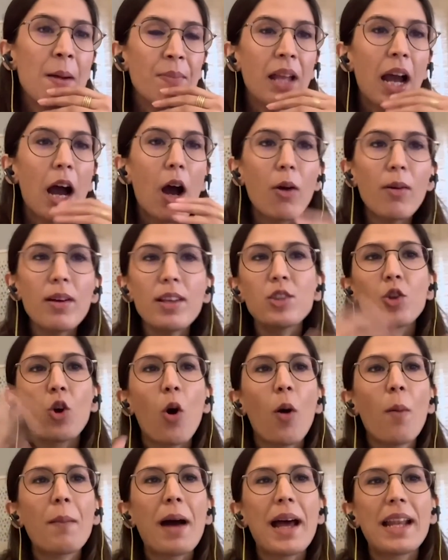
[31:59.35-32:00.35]
How has your
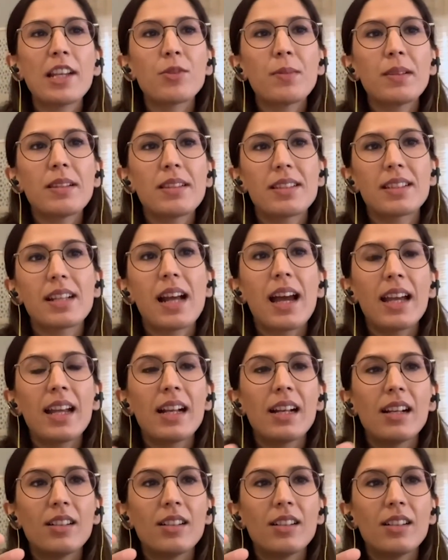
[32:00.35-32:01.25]
management style